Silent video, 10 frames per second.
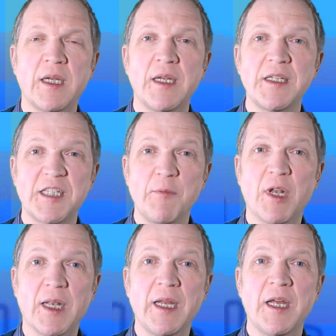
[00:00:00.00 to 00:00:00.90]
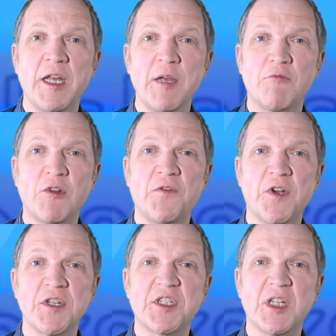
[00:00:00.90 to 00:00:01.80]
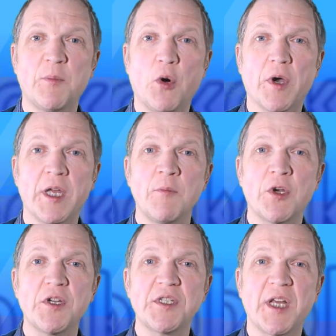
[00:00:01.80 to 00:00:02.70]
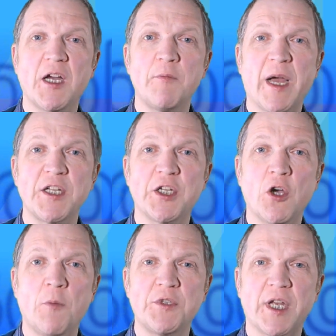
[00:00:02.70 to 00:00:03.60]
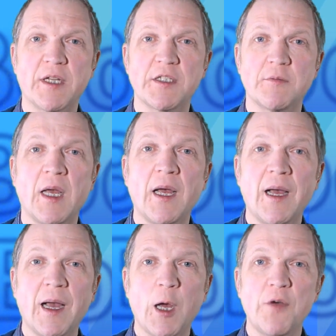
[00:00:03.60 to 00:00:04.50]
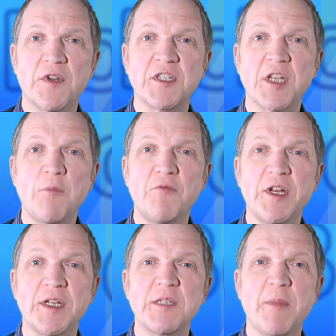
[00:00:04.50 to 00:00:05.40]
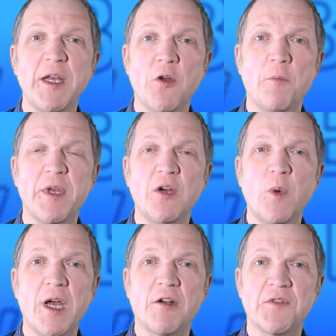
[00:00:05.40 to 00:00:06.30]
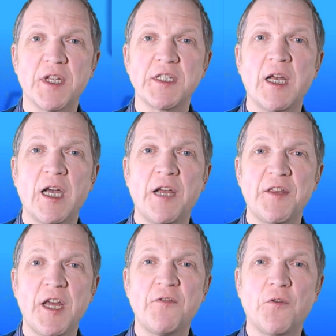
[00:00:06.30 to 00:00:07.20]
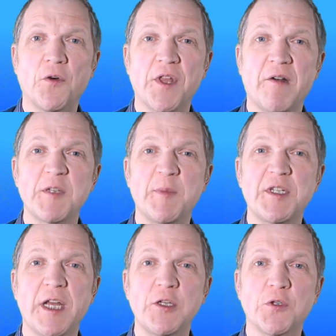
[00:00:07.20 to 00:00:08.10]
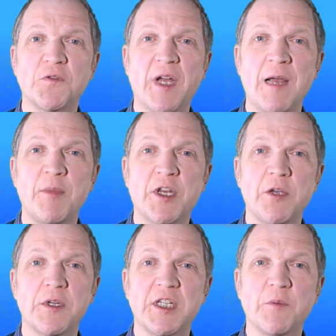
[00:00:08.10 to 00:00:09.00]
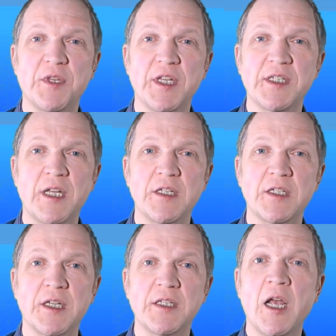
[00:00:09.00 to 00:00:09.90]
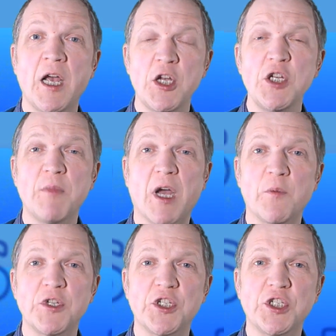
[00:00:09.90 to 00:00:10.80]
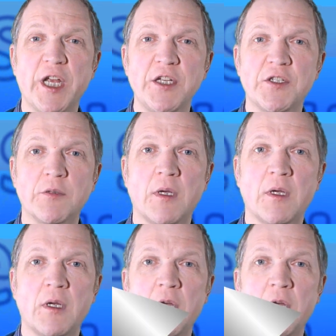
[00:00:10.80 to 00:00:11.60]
Similarly, him refers to the boy because they are matching objects. However, some readers may not be aware of this, and therefore there is potential for ambiguity with these sentences, and you might wish to change them.